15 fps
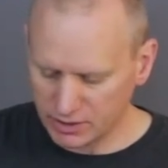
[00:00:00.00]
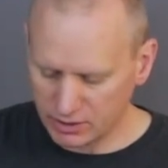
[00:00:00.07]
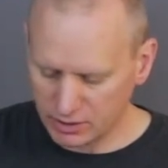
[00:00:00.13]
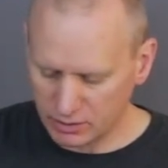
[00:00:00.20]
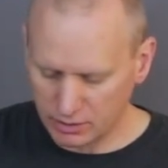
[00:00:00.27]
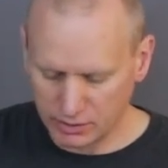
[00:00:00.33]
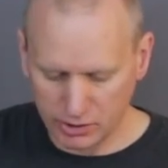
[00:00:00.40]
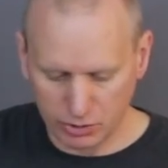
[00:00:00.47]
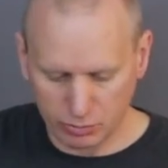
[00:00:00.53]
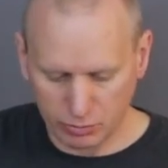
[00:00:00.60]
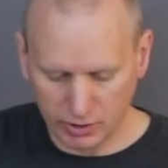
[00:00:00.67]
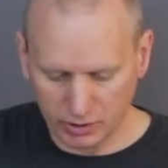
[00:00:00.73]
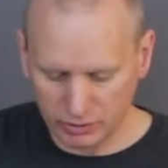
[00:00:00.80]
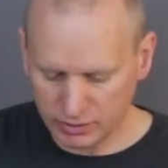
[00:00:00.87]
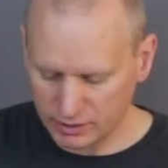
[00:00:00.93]

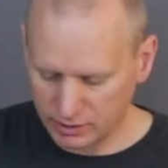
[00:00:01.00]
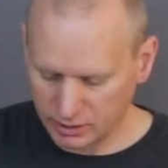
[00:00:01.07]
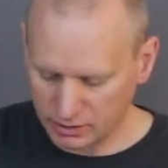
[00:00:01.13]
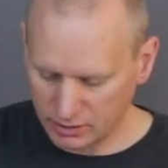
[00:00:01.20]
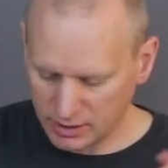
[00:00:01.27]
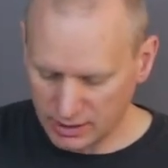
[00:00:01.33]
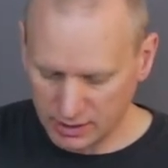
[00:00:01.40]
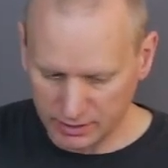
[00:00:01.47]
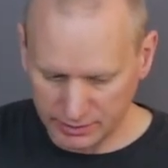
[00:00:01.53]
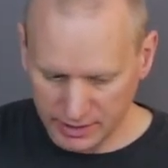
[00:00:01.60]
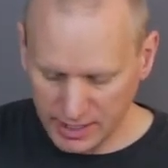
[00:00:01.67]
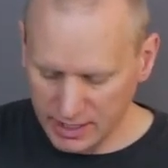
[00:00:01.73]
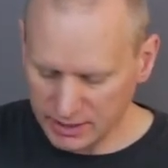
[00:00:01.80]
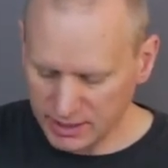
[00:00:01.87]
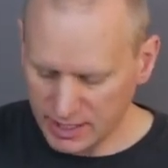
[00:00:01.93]

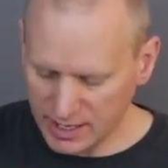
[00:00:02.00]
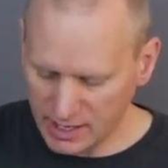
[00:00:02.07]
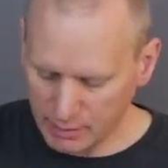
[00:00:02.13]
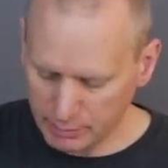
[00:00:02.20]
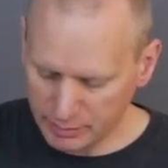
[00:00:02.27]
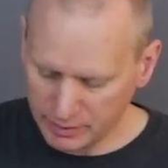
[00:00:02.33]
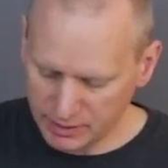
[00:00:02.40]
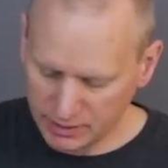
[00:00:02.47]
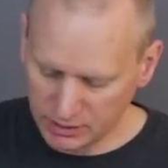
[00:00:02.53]
the end cap